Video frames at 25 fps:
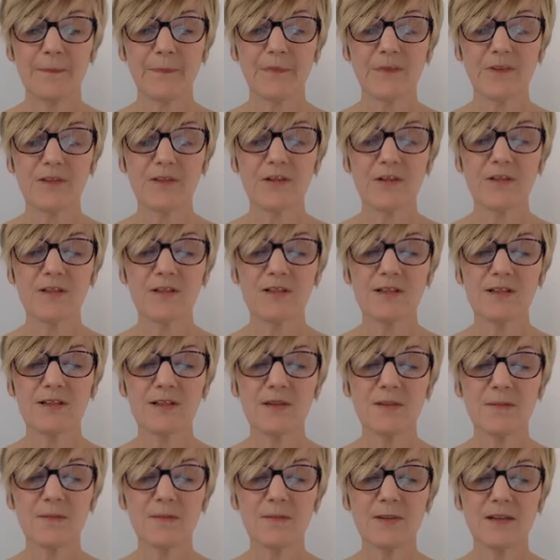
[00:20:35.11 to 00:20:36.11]
So just
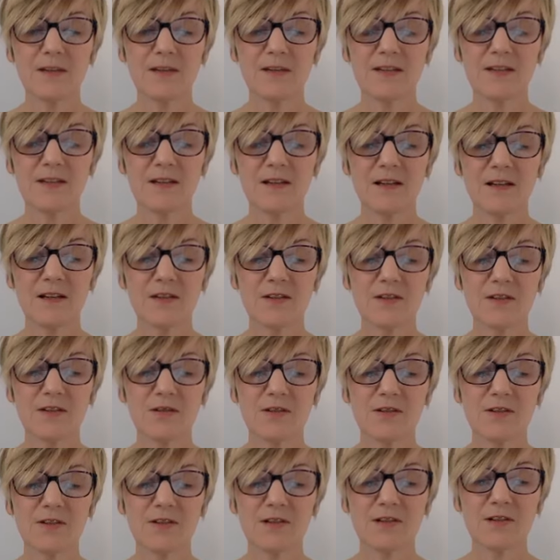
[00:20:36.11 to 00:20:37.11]
simply saying to
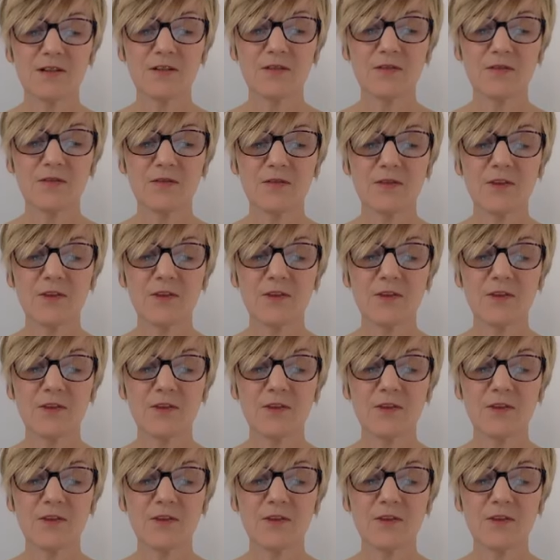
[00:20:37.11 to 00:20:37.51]
yourself